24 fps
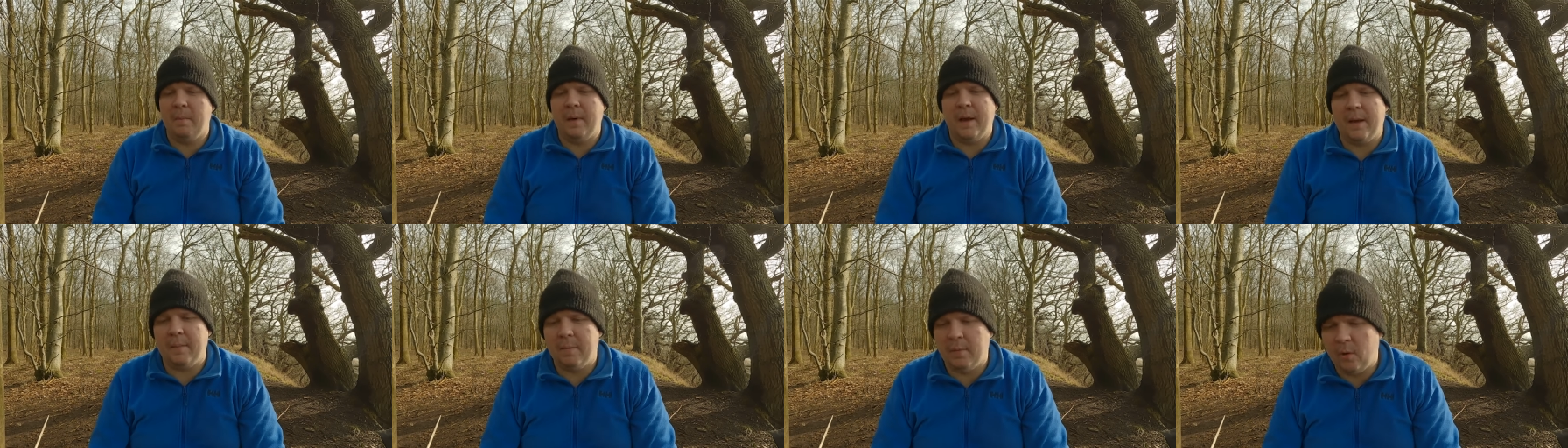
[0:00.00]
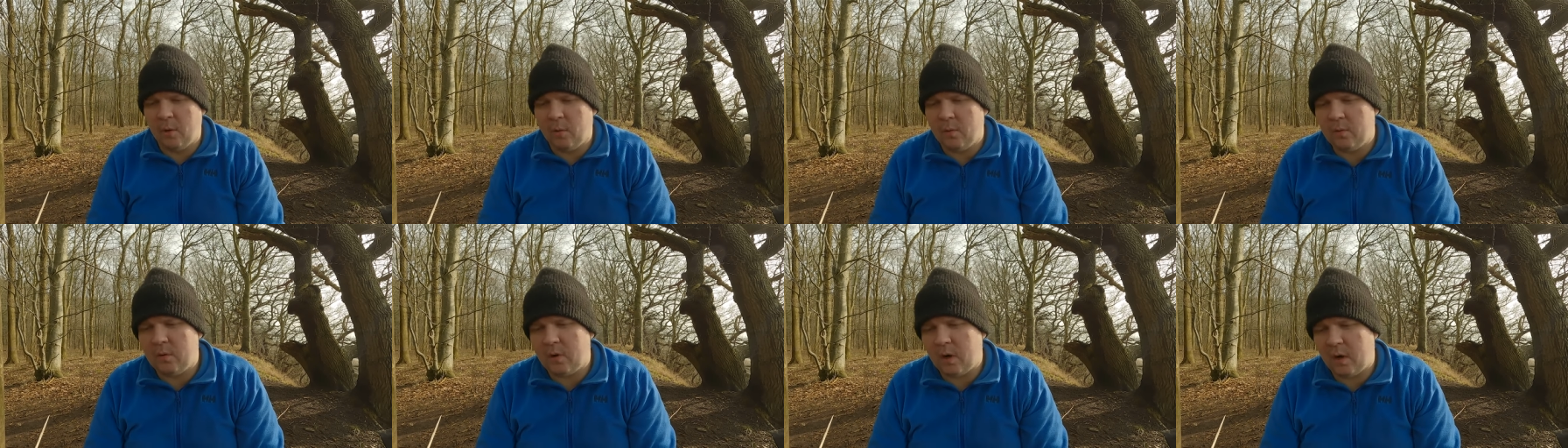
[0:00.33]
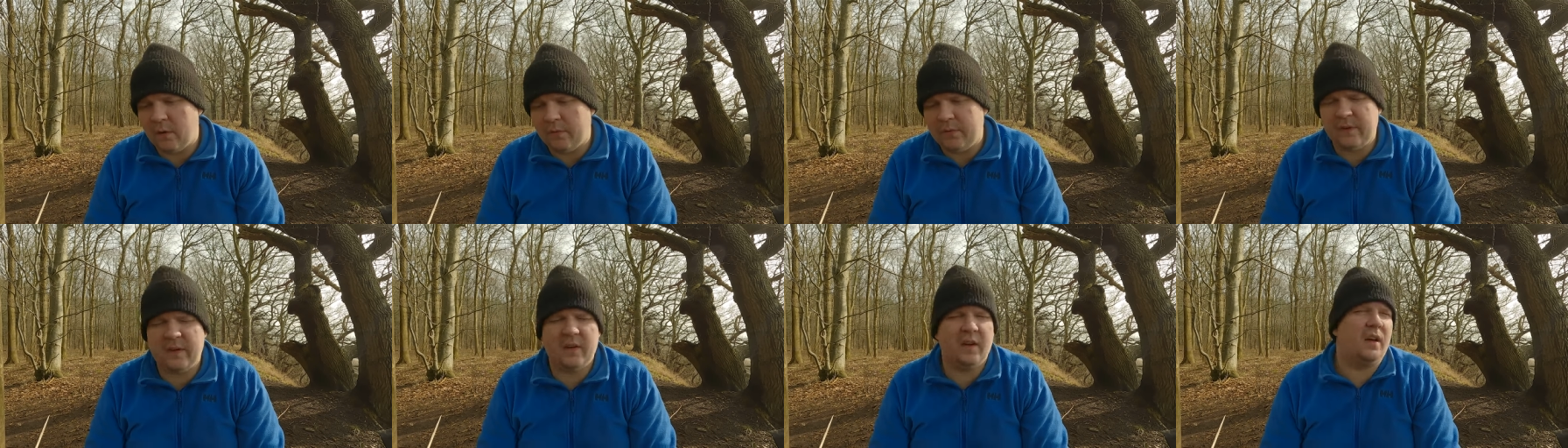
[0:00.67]
make my own
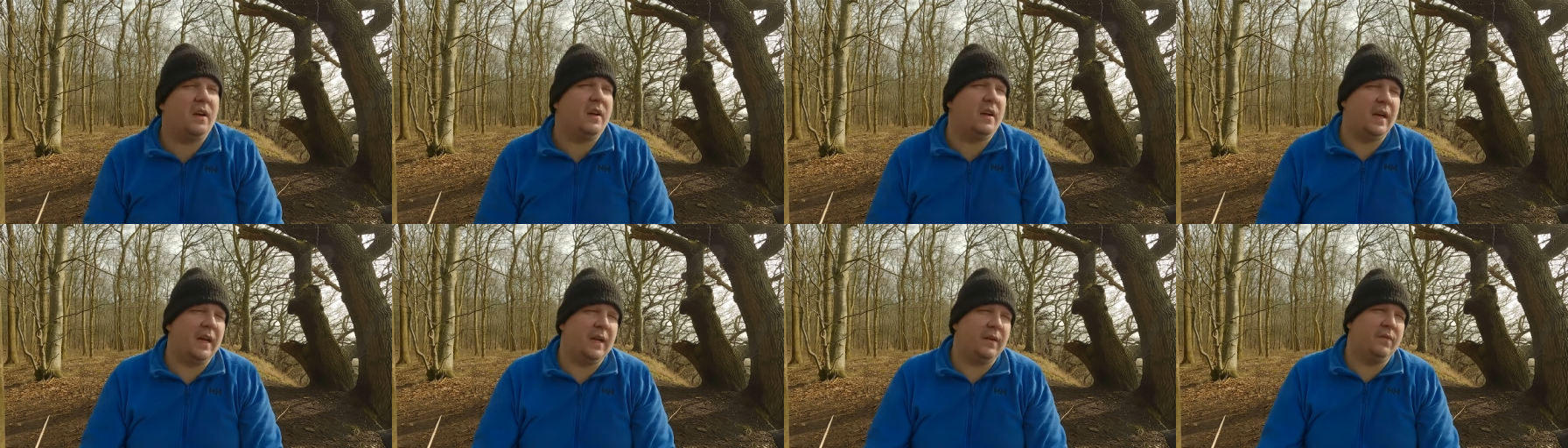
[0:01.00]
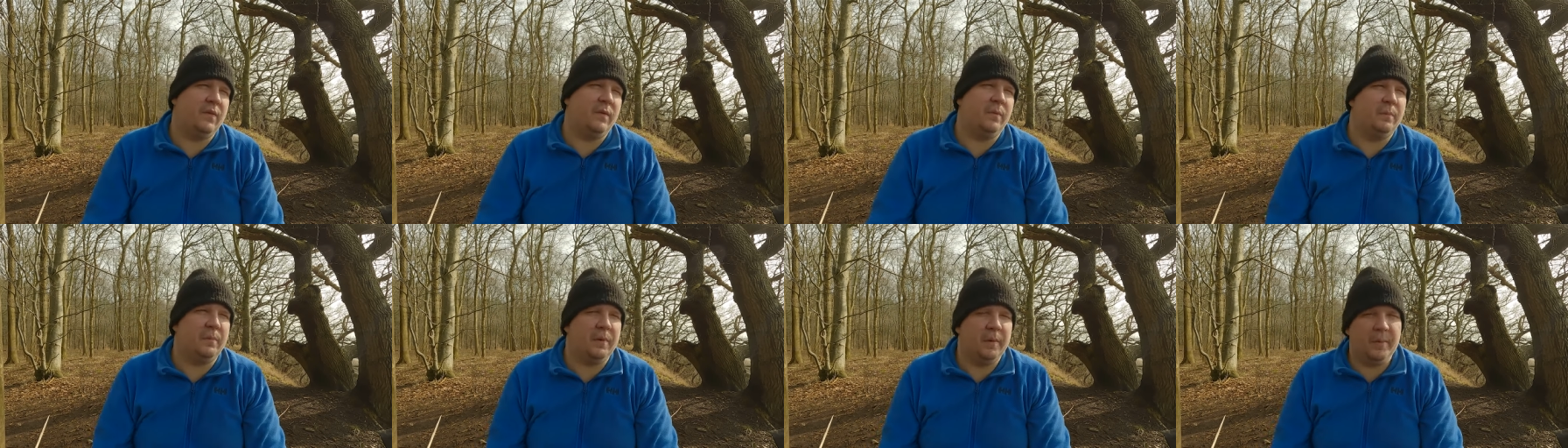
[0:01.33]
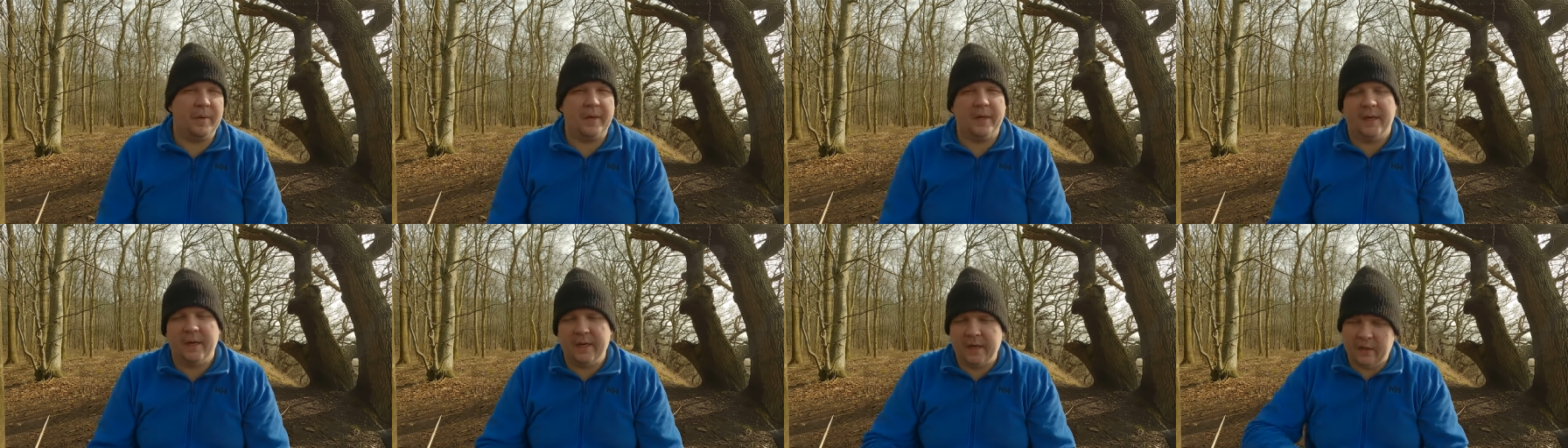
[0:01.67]
coffee not like from the
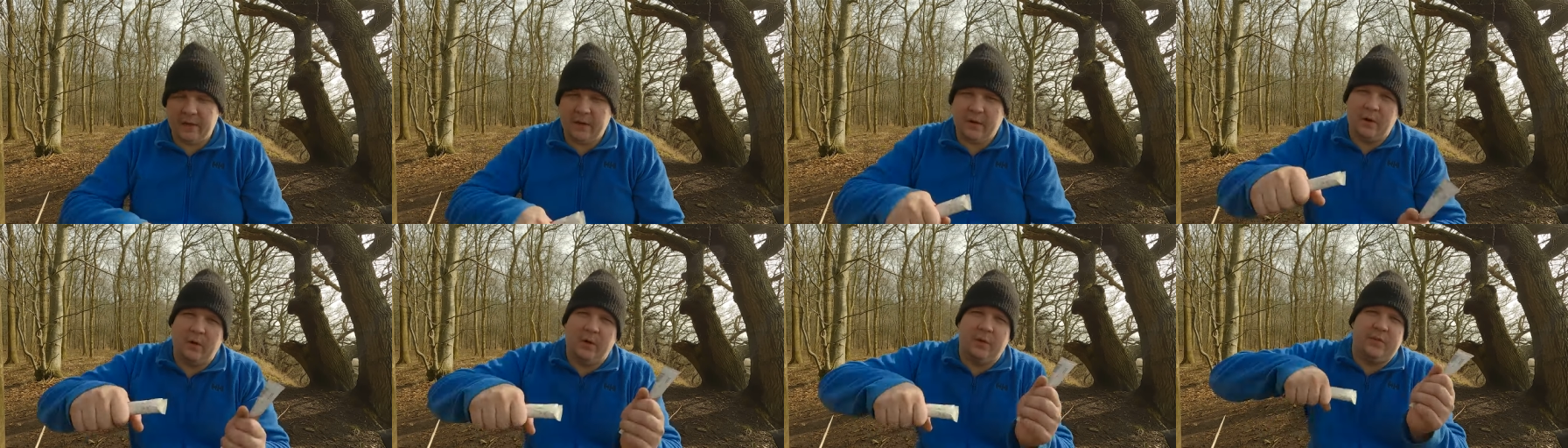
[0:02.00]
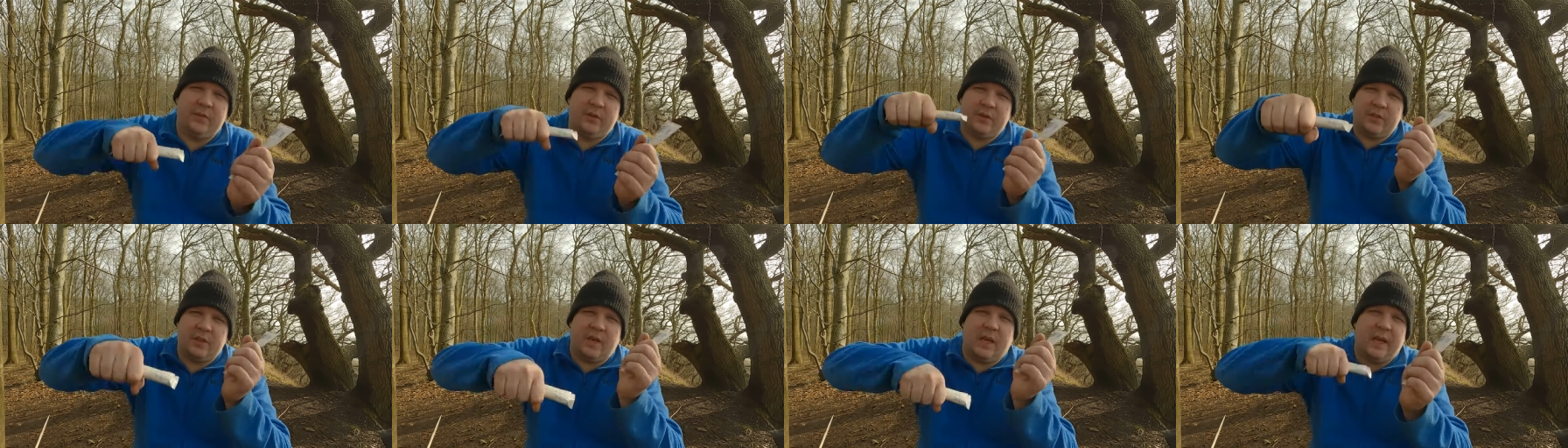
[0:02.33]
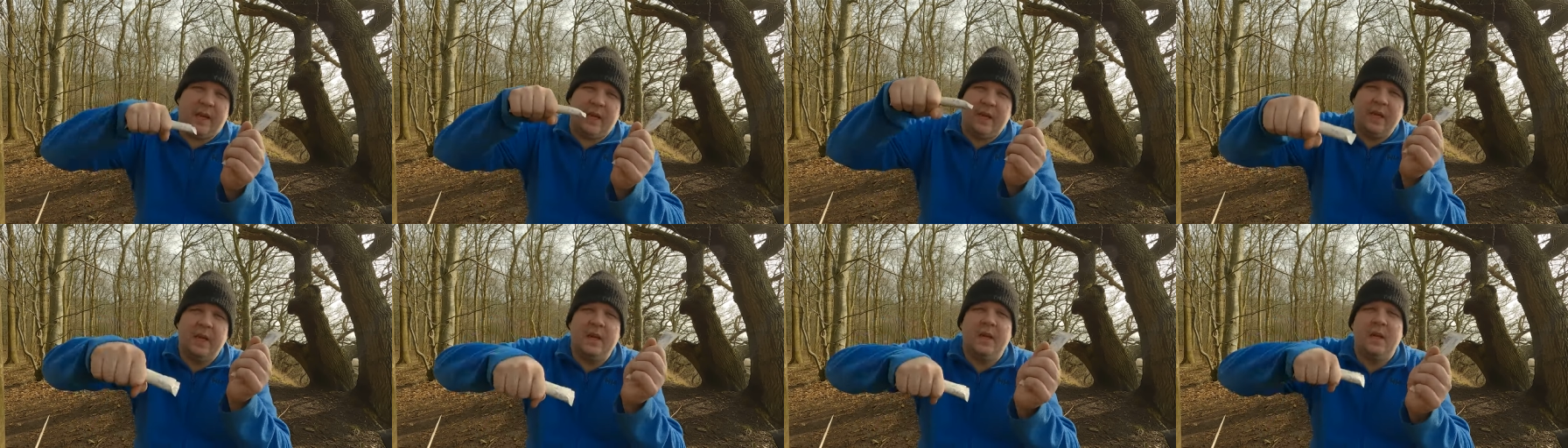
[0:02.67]
beginning you know just
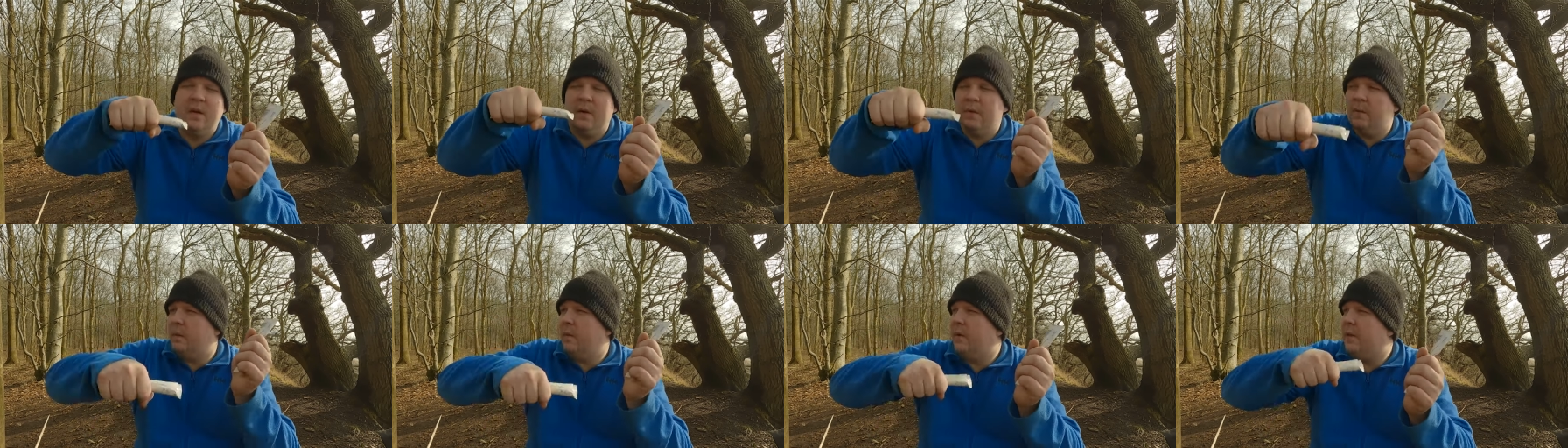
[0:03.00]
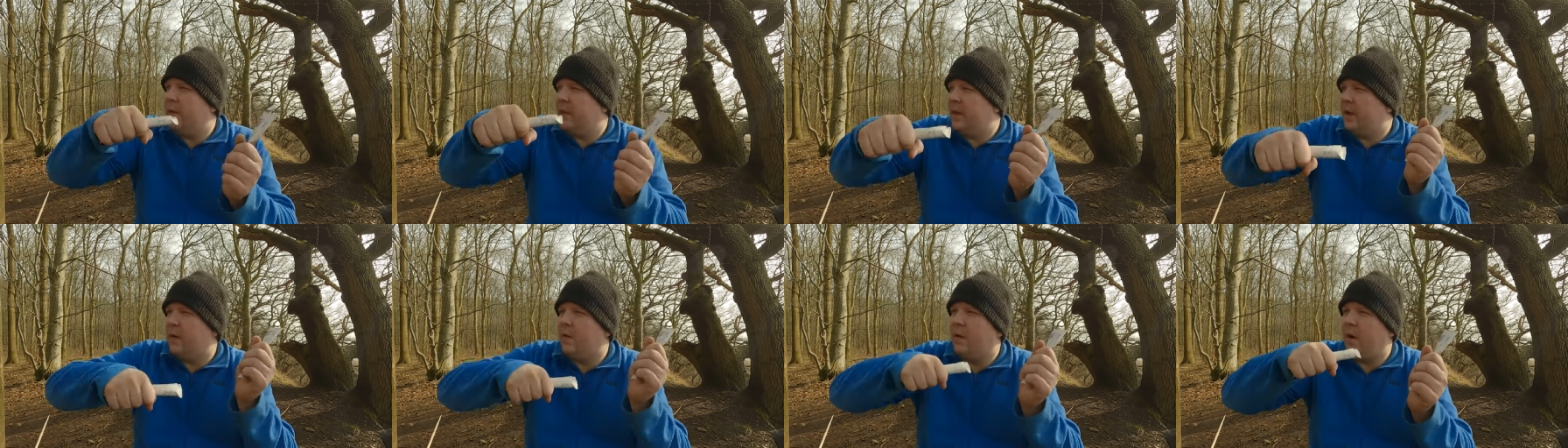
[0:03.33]
like with the